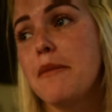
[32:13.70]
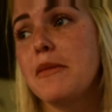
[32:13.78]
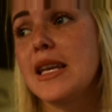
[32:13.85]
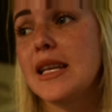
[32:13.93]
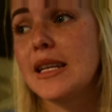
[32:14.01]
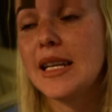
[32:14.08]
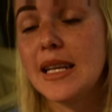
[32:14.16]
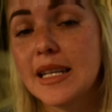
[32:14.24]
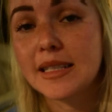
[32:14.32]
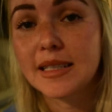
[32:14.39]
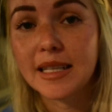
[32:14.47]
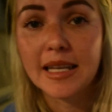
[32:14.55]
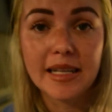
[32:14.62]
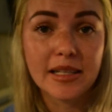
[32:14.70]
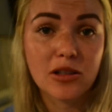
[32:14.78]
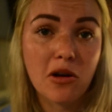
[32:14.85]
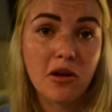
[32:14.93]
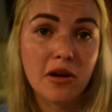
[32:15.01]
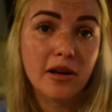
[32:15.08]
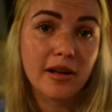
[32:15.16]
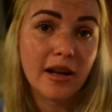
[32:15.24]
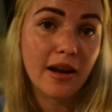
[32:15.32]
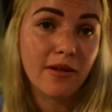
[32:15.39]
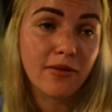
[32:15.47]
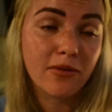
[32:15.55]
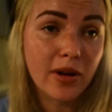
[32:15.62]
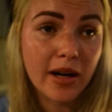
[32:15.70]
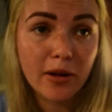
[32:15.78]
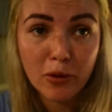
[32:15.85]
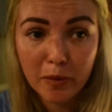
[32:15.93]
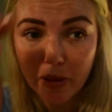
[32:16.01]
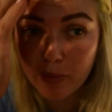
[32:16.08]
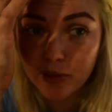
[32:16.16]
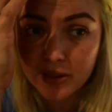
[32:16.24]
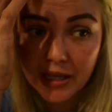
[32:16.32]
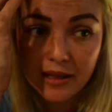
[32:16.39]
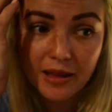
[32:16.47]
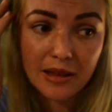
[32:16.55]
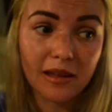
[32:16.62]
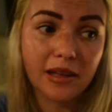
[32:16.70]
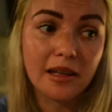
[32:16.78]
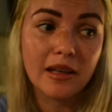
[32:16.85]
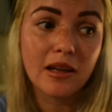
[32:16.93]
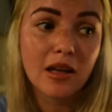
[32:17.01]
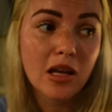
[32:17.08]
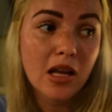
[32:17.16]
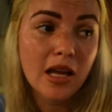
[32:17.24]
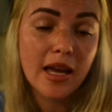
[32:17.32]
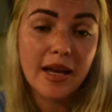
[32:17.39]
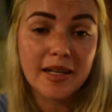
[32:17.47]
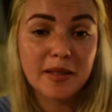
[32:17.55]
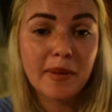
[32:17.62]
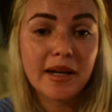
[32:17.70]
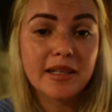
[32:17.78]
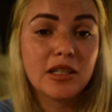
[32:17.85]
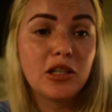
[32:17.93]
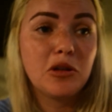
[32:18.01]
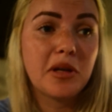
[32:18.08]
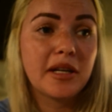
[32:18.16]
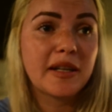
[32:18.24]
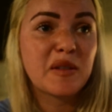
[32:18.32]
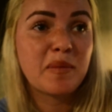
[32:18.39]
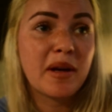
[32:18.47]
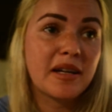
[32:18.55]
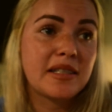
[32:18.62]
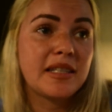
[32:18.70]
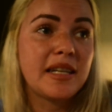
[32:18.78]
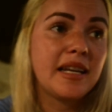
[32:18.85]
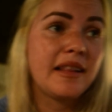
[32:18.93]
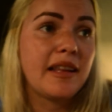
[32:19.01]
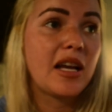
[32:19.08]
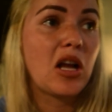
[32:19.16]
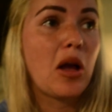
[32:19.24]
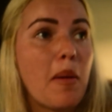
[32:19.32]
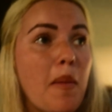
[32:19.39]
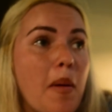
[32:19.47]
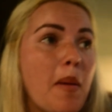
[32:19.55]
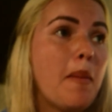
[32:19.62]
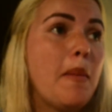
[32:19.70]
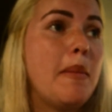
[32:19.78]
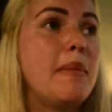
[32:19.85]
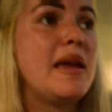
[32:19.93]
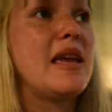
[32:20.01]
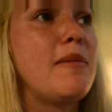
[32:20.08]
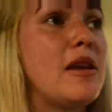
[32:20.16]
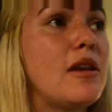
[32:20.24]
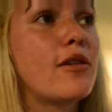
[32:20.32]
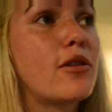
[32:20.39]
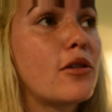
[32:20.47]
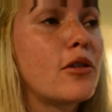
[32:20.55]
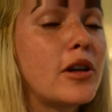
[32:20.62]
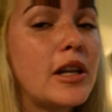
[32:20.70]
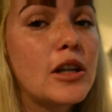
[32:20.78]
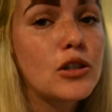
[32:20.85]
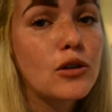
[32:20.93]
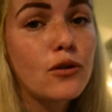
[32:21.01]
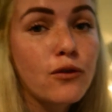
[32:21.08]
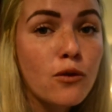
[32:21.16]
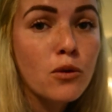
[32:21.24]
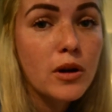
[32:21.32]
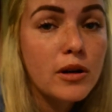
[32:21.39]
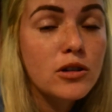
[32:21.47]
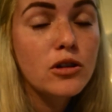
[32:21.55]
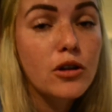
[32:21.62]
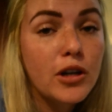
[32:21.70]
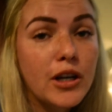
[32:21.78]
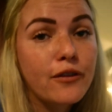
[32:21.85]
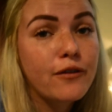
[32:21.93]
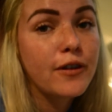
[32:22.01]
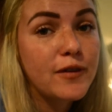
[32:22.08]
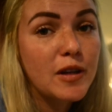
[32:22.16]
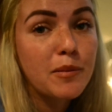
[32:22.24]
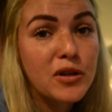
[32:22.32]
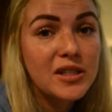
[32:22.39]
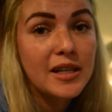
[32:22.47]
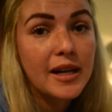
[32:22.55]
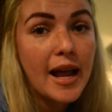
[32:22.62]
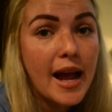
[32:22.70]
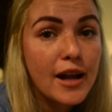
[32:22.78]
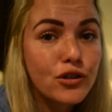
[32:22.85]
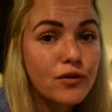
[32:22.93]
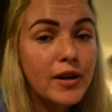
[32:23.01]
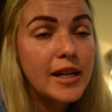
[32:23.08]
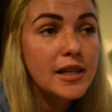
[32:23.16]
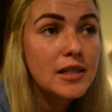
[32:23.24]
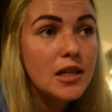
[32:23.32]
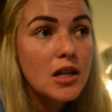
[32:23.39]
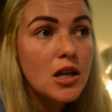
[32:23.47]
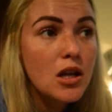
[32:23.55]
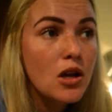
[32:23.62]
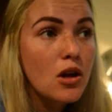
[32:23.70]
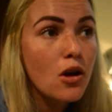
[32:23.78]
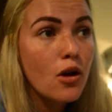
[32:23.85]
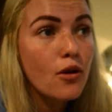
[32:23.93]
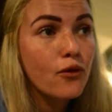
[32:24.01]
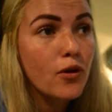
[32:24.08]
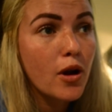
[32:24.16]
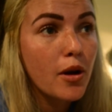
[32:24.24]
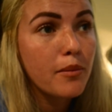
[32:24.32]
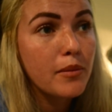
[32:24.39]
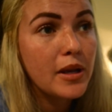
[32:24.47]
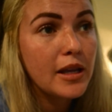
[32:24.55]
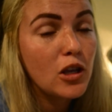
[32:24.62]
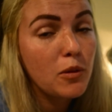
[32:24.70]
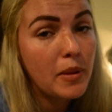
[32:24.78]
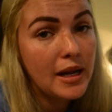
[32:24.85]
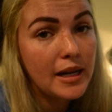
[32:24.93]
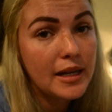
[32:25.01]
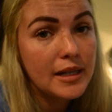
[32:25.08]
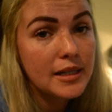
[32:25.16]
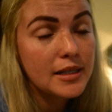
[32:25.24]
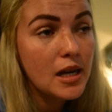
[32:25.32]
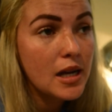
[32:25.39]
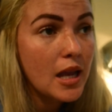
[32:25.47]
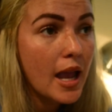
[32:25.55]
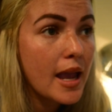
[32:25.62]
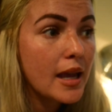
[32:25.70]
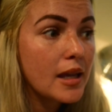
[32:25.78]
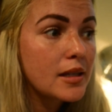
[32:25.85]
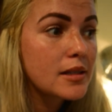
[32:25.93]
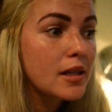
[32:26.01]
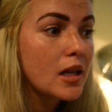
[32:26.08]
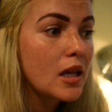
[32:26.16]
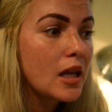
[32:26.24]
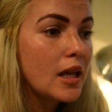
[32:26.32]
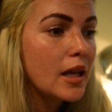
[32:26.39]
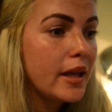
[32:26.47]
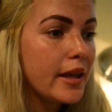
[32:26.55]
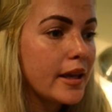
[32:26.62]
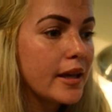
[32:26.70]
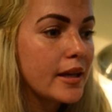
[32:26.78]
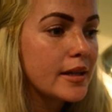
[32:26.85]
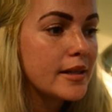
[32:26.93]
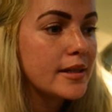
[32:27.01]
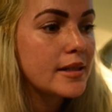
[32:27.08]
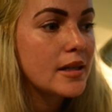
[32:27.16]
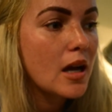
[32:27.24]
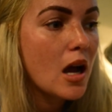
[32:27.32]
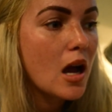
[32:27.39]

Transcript: mean it is hard. I've read where people say that you can expect to get like maybe 30 to 50% hatch rate from incubating duck eggs, and